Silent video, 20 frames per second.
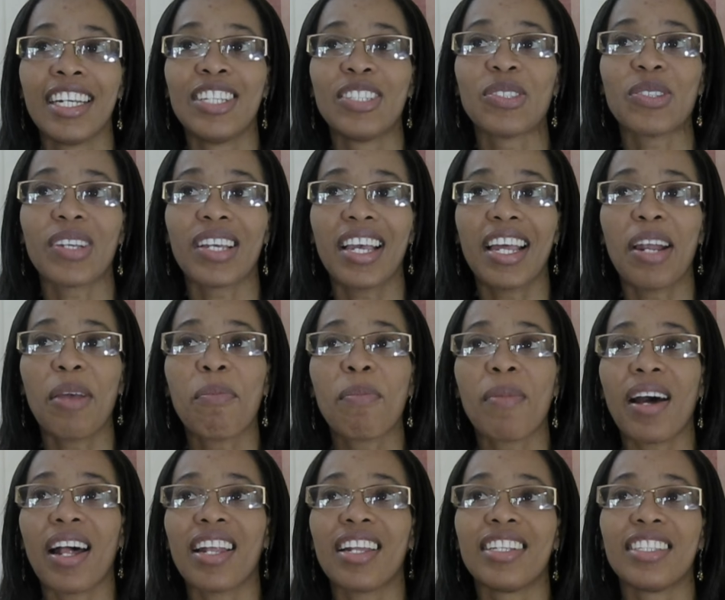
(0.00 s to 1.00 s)
So I kind of
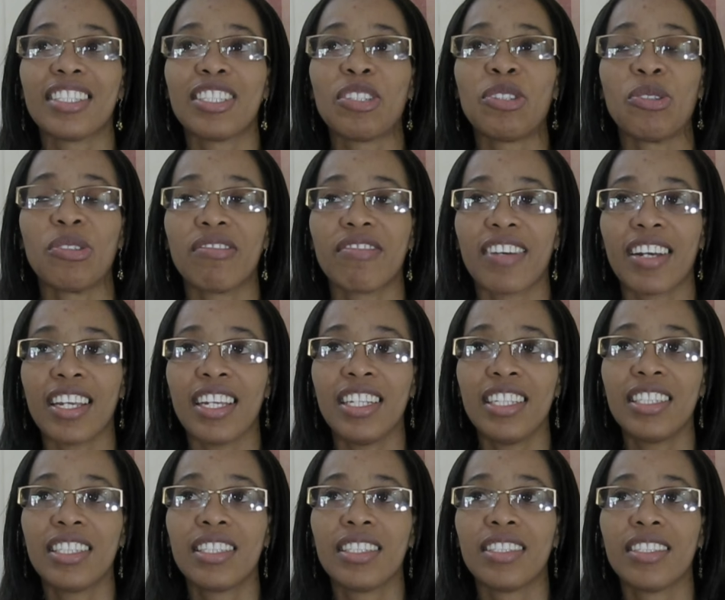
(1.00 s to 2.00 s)
balance it off. I eat
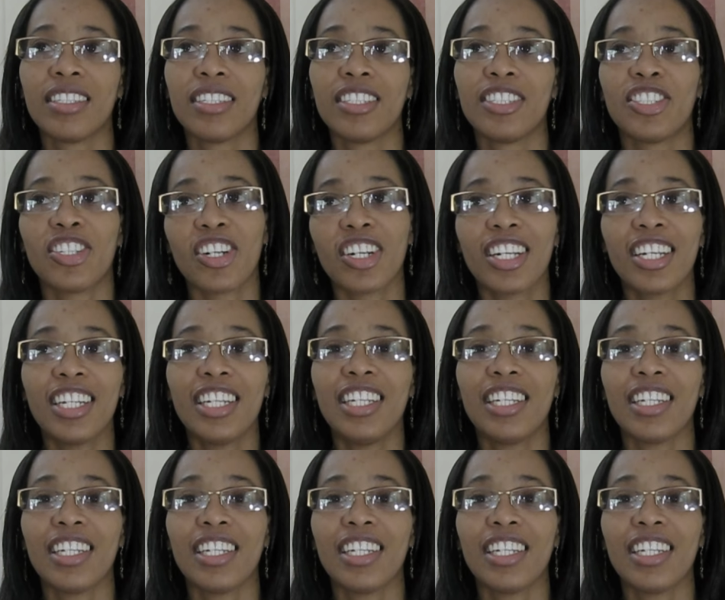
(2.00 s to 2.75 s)
junk any